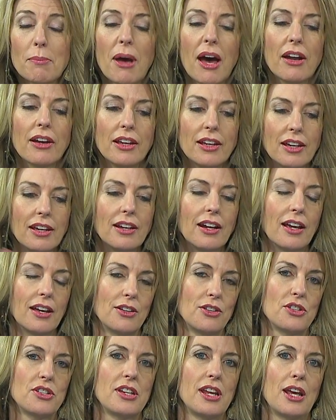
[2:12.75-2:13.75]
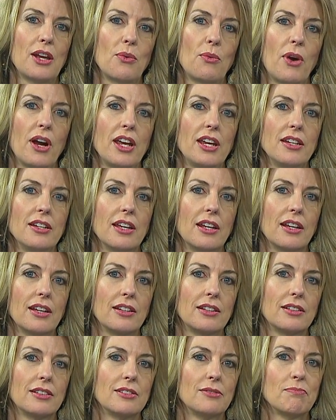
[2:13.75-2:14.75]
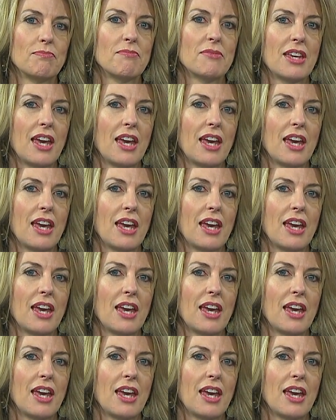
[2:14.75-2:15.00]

about it, and I understand why he did it. Yeah.